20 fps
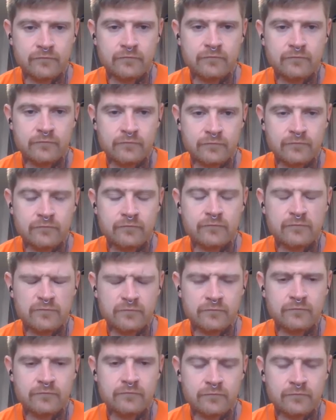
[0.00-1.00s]

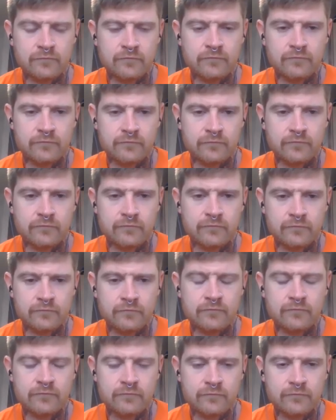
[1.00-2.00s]

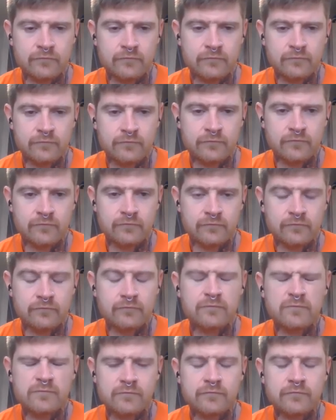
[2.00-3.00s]

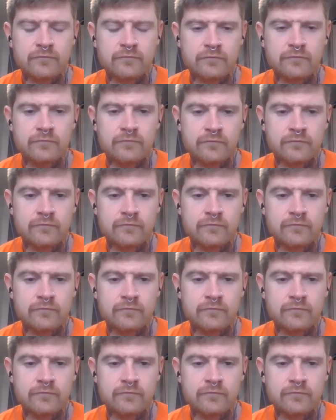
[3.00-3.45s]
The person shown says nothing.